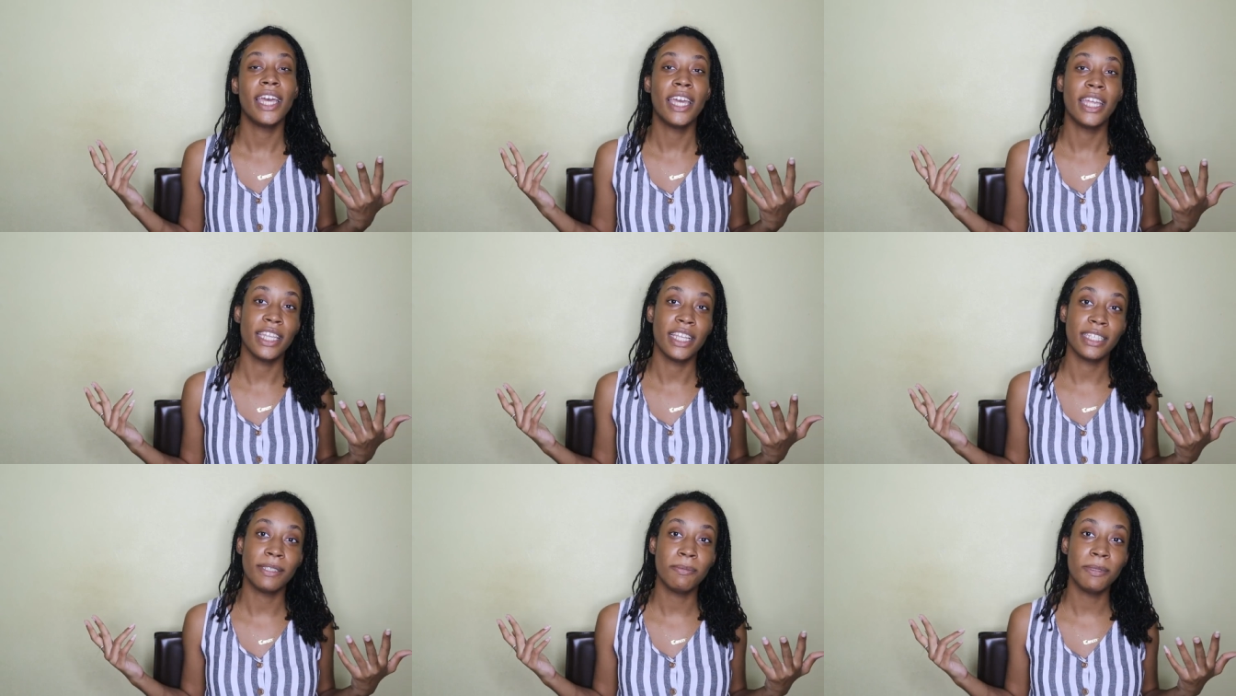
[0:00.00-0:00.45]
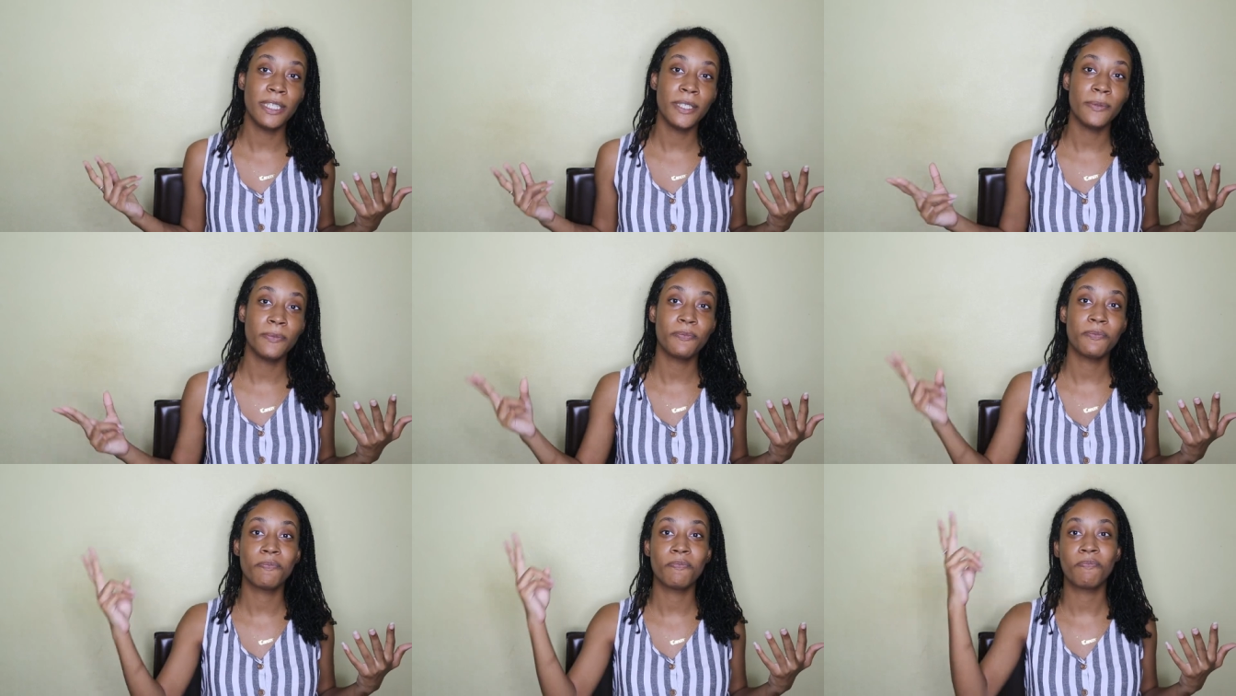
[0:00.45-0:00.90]
and that's
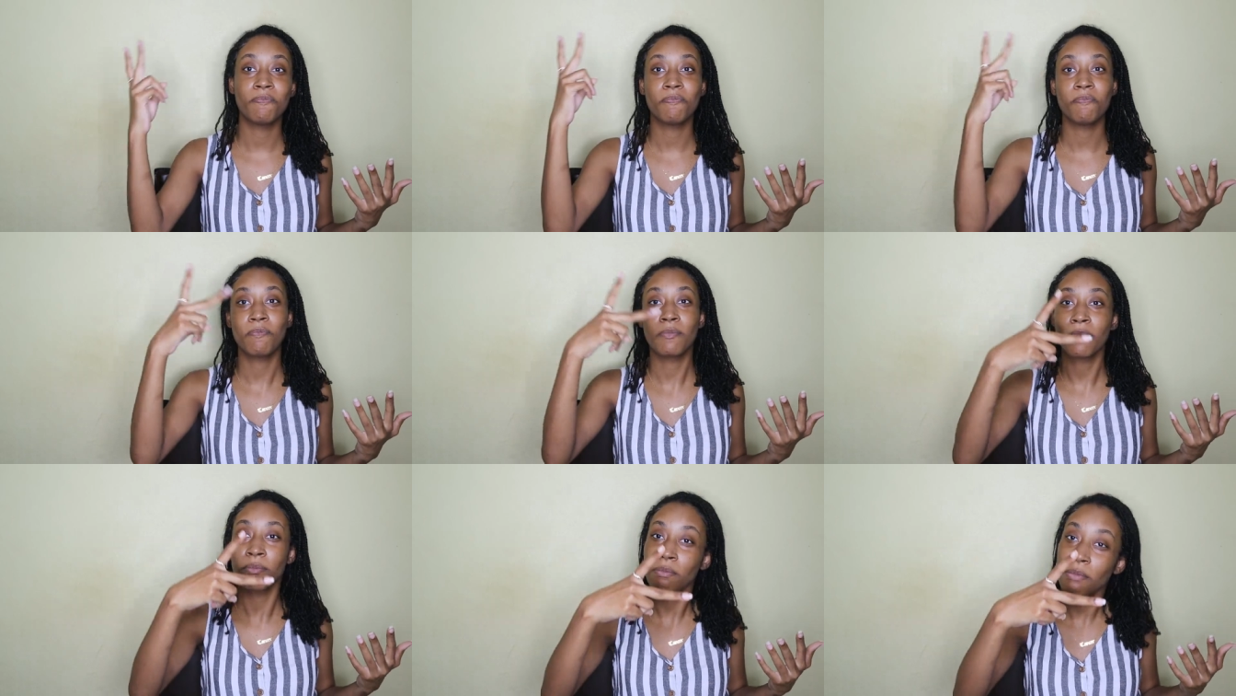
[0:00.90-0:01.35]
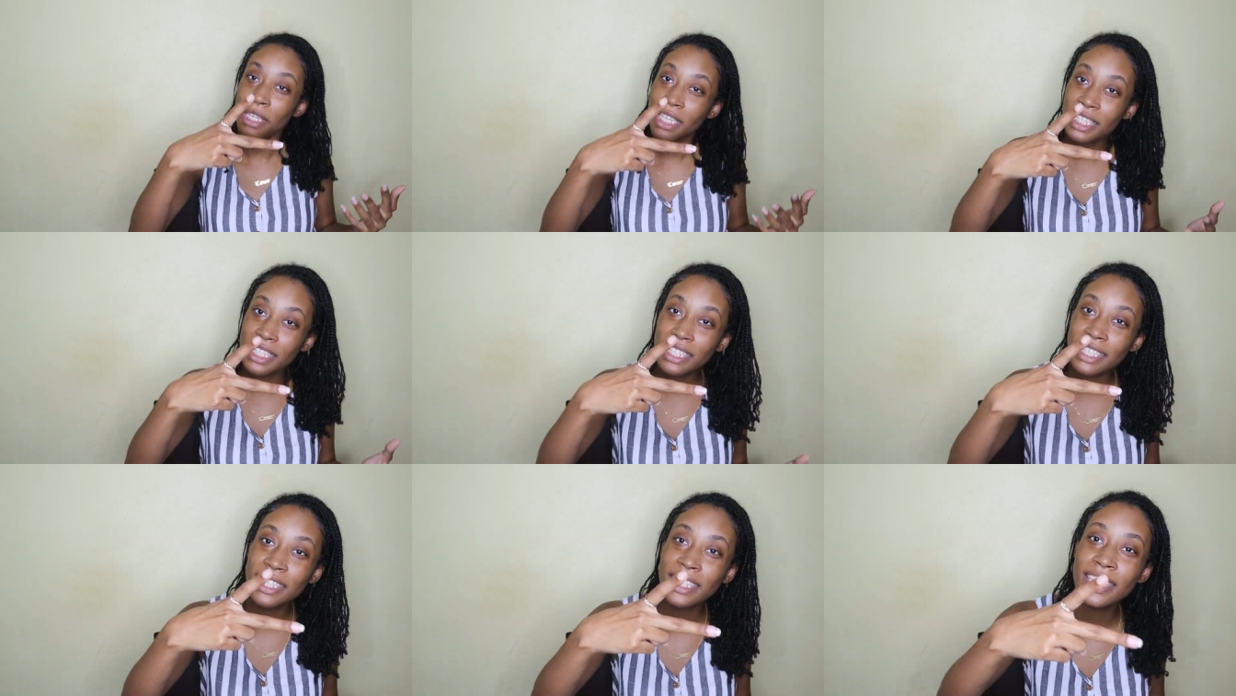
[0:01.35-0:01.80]
me.
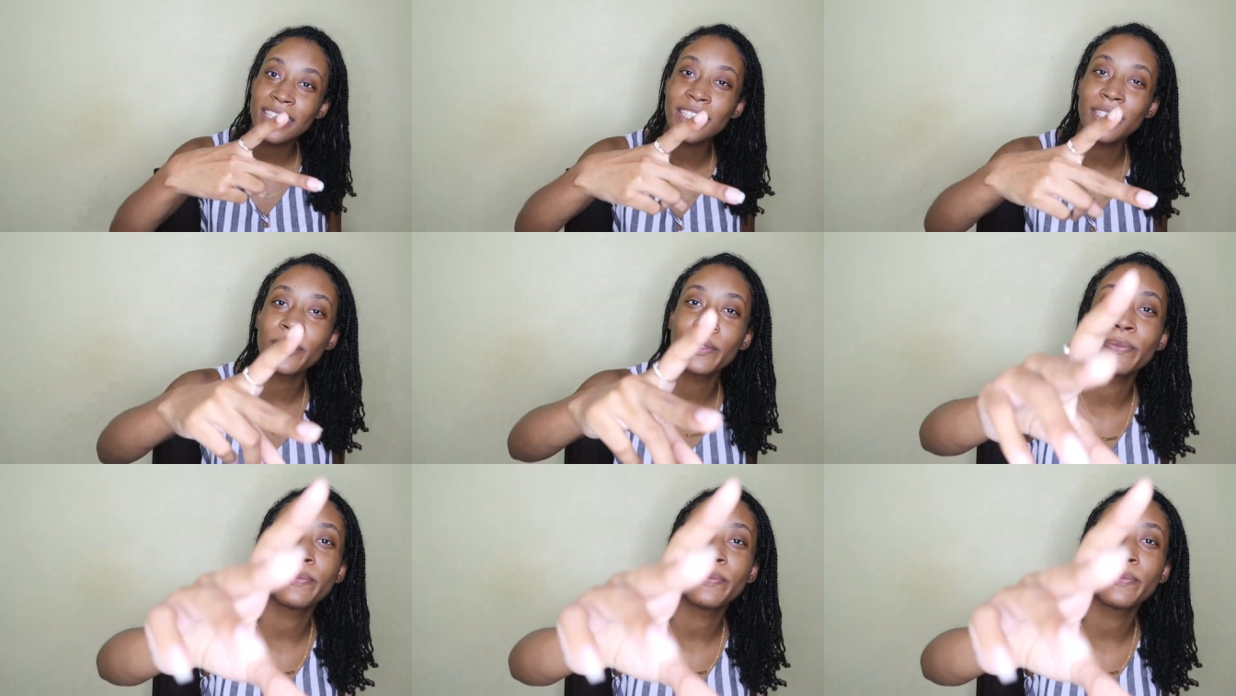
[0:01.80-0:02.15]
Peace.